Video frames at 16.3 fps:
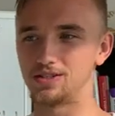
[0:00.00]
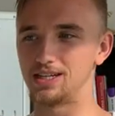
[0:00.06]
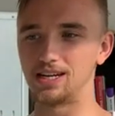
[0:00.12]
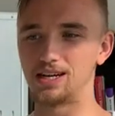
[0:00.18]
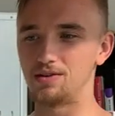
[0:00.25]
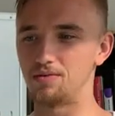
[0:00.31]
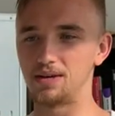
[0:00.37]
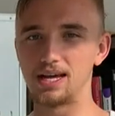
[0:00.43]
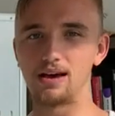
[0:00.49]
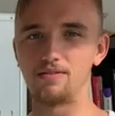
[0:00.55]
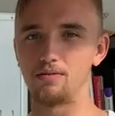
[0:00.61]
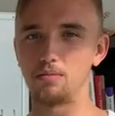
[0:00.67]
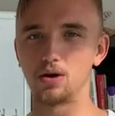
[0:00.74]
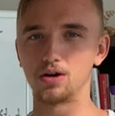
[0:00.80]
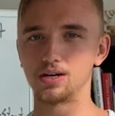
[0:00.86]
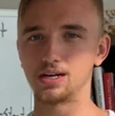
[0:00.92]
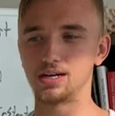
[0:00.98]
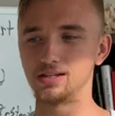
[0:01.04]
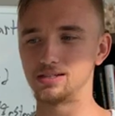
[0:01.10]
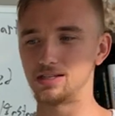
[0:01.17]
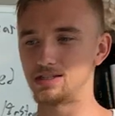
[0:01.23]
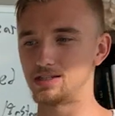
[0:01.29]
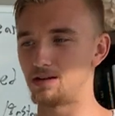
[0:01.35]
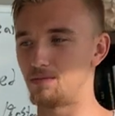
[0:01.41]
They didn't really have a marketing
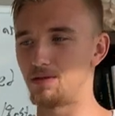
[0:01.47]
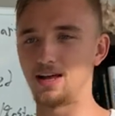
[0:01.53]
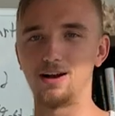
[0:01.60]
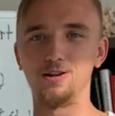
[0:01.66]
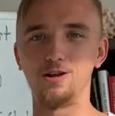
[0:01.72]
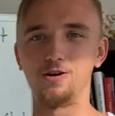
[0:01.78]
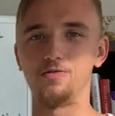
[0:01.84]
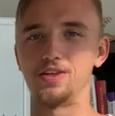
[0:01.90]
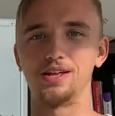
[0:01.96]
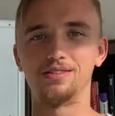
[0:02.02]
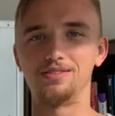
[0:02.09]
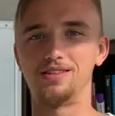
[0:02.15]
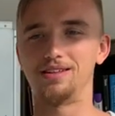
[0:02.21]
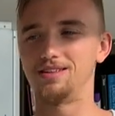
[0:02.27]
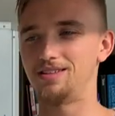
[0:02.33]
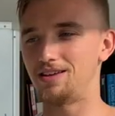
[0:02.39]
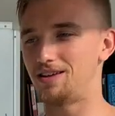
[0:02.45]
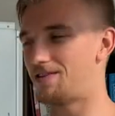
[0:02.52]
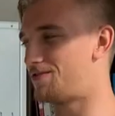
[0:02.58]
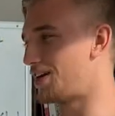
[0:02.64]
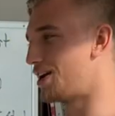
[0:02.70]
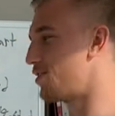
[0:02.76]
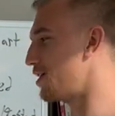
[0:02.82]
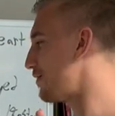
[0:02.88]
system, let alone they, if
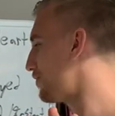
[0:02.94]
they don't.